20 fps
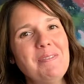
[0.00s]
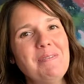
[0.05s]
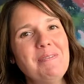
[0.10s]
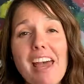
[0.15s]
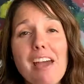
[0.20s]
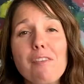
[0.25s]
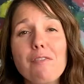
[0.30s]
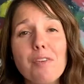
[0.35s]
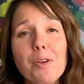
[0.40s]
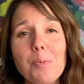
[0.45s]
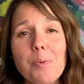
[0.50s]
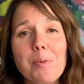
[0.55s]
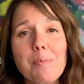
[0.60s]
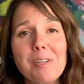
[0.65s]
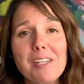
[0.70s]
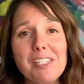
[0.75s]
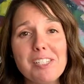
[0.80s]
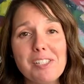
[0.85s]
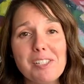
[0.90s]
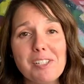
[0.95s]
Every
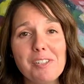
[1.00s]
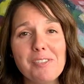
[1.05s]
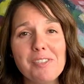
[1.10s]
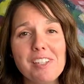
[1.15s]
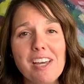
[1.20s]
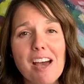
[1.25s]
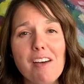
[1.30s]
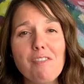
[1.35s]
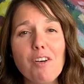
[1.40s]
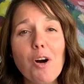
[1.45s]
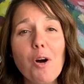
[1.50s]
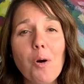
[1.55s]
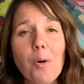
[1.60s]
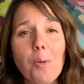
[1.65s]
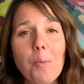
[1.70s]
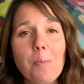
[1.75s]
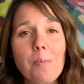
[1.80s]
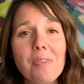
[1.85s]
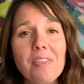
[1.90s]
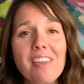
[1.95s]
woman deserves to have a
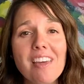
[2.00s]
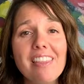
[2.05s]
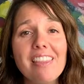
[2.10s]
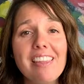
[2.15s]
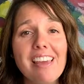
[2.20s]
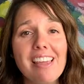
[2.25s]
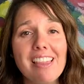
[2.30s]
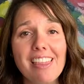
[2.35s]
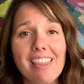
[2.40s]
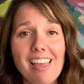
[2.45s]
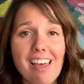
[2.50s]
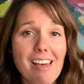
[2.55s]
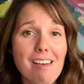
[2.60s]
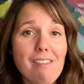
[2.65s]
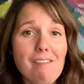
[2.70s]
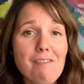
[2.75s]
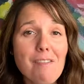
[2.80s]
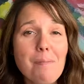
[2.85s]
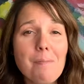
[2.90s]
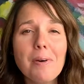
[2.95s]
home that they
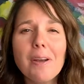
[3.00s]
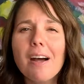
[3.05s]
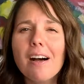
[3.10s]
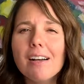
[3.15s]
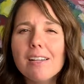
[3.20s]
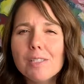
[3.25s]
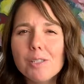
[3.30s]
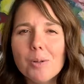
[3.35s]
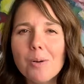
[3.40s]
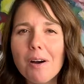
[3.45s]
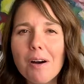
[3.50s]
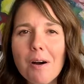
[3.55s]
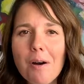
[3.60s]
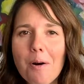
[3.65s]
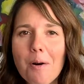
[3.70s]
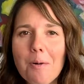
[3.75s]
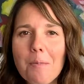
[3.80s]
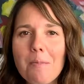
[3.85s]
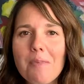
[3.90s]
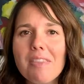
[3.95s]
love, but also a
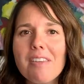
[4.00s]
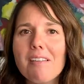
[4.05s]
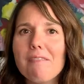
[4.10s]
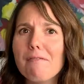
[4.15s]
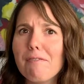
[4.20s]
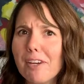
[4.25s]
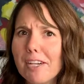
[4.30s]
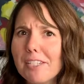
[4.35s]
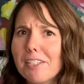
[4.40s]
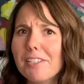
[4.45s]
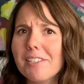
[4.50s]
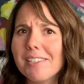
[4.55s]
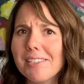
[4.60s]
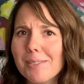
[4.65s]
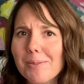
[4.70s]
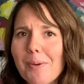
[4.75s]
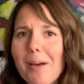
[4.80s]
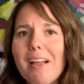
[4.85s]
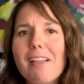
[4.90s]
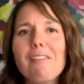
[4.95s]
home that functions
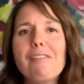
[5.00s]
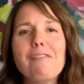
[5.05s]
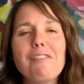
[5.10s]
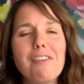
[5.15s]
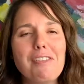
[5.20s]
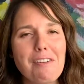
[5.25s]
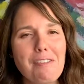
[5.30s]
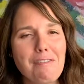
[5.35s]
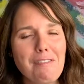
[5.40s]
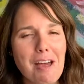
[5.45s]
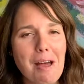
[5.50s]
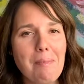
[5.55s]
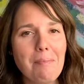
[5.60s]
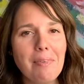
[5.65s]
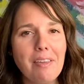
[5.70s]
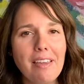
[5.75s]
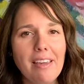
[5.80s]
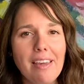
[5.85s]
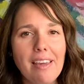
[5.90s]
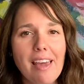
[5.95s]
well for their
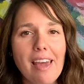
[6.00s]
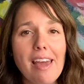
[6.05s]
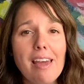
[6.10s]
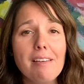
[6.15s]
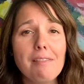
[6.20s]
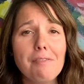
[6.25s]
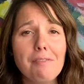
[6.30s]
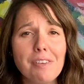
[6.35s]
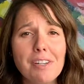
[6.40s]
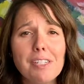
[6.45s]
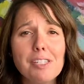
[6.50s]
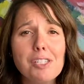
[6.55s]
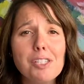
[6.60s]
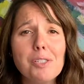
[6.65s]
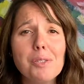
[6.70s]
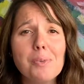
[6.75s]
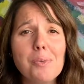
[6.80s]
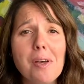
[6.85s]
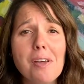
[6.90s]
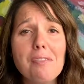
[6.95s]
family and
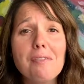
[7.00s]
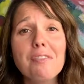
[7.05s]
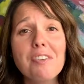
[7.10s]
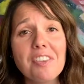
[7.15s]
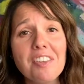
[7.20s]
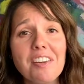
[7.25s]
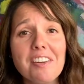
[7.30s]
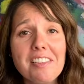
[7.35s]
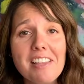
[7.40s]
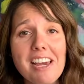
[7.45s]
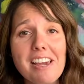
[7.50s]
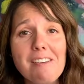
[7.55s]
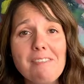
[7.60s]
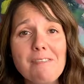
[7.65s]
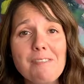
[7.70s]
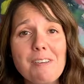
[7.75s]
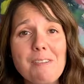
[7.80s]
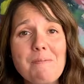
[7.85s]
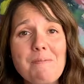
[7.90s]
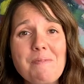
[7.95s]
functions well for their life.